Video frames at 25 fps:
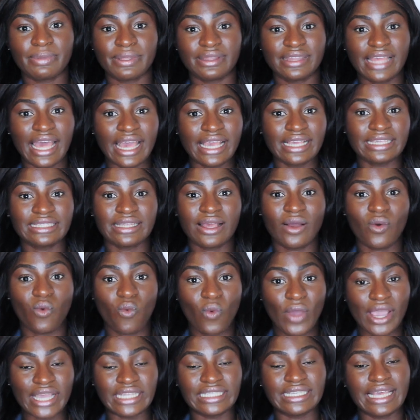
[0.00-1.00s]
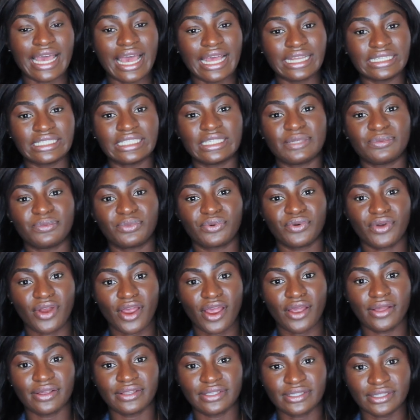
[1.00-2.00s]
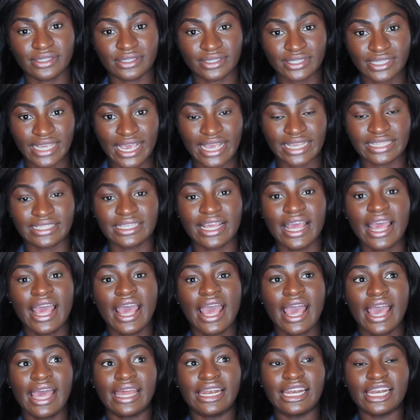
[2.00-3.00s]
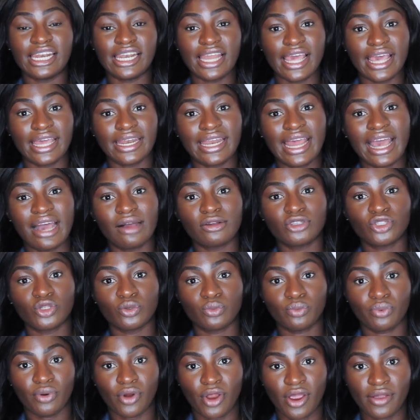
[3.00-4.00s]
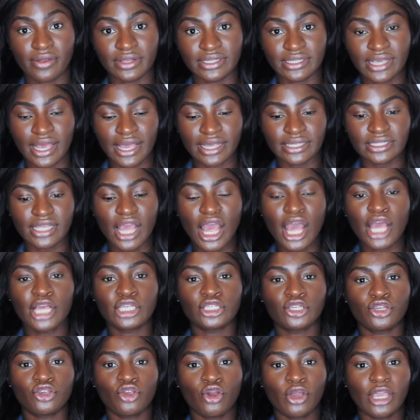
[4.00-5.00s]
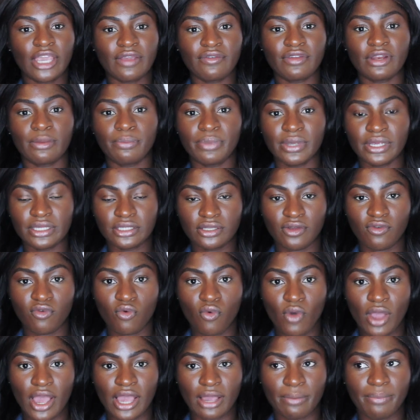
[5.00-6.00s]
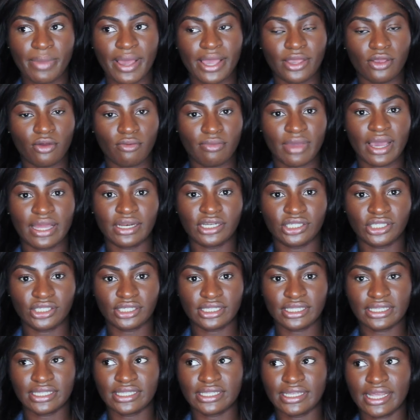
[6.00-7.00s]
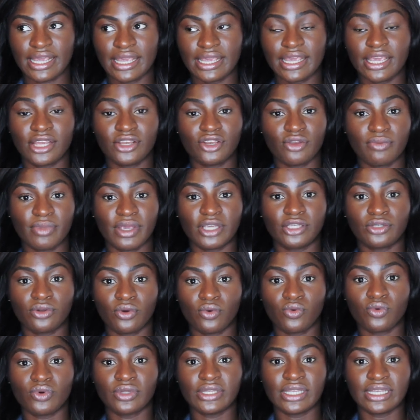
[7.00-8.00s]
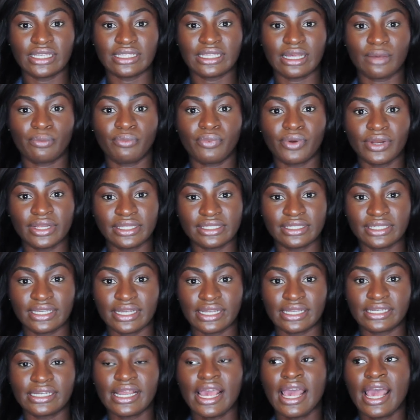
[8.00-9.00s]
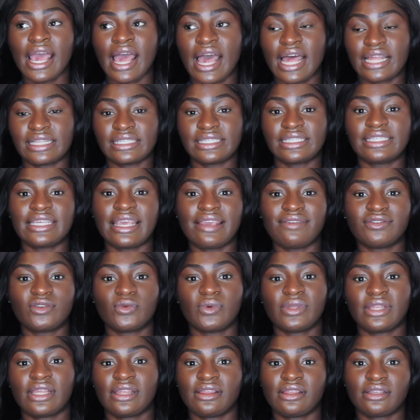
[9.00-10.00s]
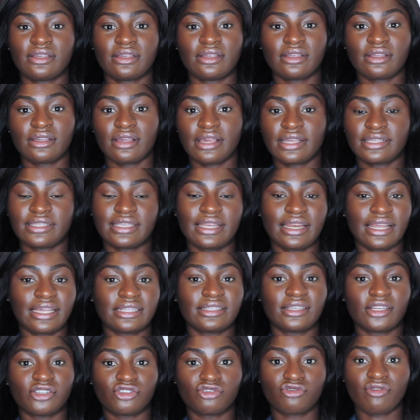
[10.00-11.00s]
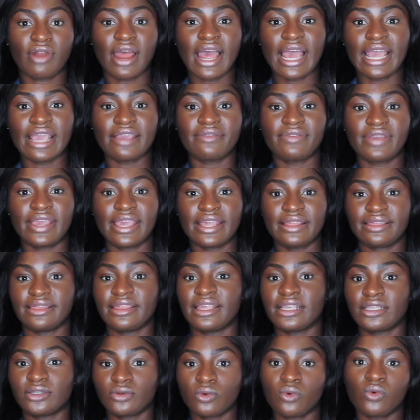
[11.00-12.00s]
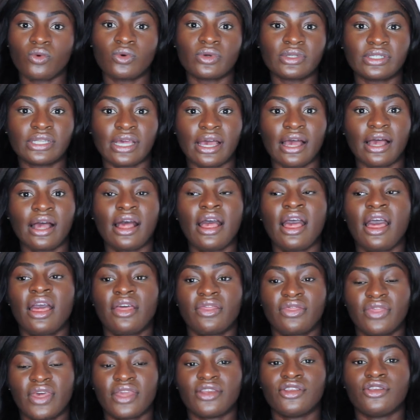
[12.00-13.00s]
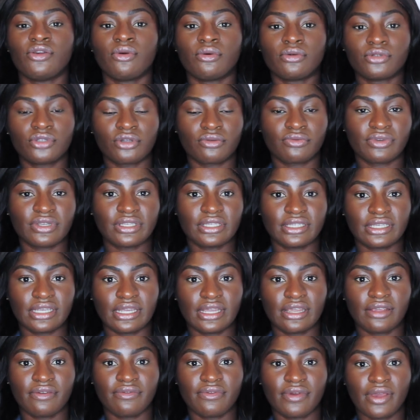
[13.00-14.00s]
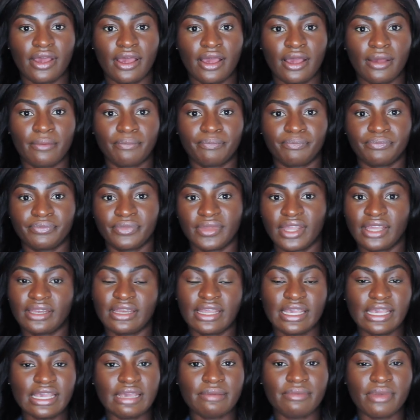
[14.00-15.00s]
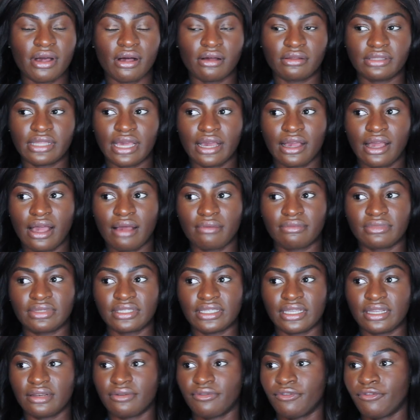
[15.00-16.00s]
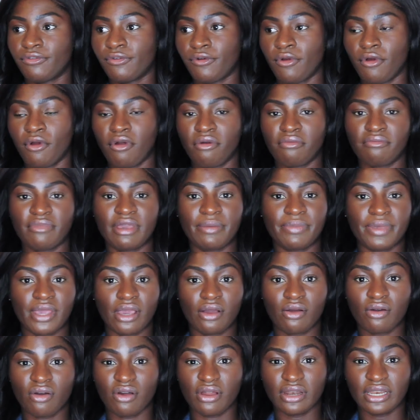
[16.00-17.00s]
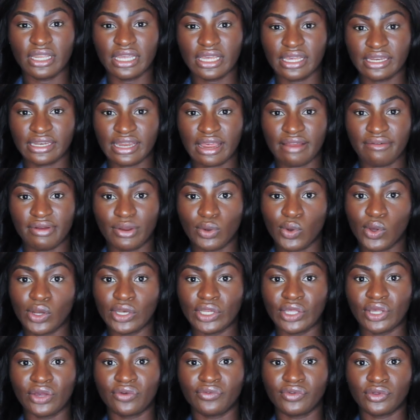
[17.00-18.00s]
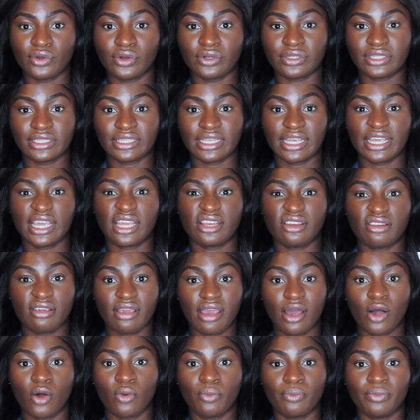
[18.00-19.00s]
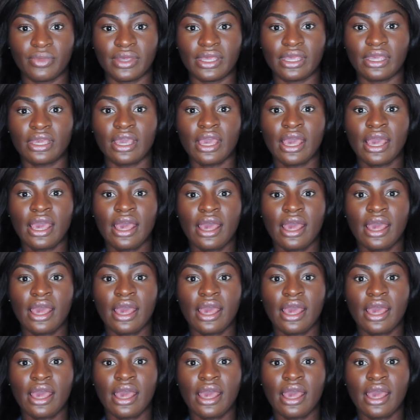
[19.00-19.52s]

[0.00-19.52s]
But that is a way to actually to test and learn how to prioritize. So you're given a piece of work by your manager to say, can you make sure all these are printed and saved within a selected drive in this order. Then you also receive an email that comes in from maybe a colleague, a direct colleague of yours, to say, can you help me